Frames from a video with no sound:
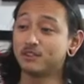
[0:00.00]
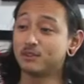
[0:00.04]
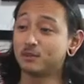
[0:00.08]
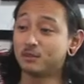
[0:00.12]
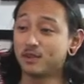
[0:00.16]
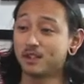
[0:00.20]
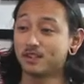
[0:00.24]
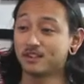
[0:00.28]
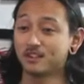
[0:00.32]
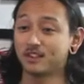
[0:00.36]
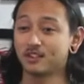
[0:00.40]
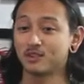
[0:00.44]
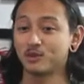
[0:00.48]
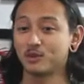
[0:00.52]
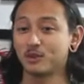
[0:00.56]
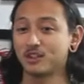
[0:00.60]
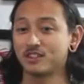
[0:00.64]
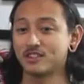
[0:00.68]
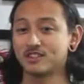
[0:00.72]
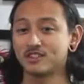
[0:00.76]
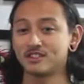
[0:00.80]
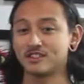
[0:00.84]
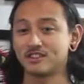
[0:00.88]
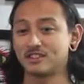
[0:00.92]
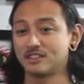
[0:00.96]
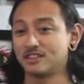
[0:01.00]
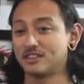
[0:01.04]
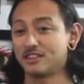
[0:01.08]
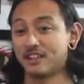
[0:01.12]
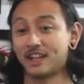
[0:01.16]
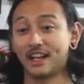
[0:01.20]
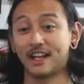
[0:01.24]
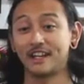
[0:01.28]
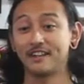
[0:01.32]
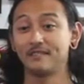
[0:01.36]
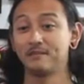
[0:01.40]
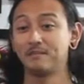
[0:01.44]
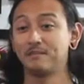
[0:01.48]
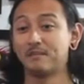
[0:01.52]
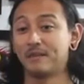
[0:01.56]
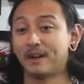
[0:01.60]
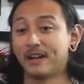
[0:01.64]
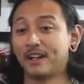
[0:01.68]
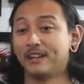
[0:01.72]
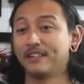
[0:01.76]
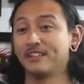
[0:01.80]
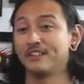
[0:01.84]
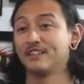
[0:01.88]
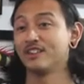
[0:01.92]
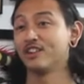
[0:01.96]
to be a tattoo artist. I
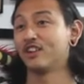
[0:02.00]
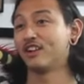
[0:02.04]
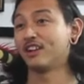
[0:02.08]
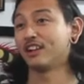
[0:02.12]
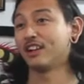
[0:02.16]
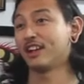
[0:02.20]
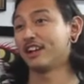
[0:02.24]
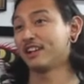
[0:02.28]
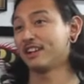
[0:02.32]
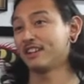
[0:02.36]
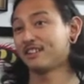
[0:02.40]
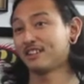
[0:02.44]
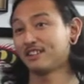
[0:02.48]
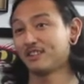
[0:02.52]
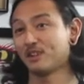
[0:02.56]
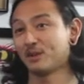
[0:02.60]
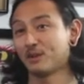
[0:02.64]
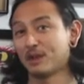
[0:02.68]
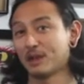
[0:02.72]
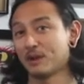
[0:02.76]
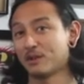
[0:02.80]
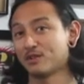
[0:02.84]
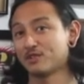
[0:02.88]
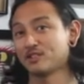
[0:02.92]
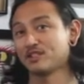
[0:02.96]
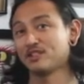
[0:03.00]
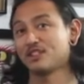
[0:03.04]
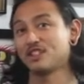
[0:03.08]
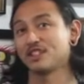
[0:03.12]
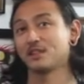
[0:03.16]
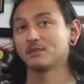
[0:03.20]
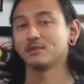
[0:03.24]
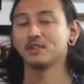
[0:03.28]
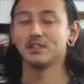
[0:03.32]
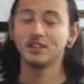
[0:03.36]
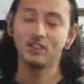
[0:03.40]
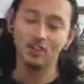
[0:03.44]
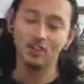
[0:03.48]
did not like, when I was a kid, I'm like,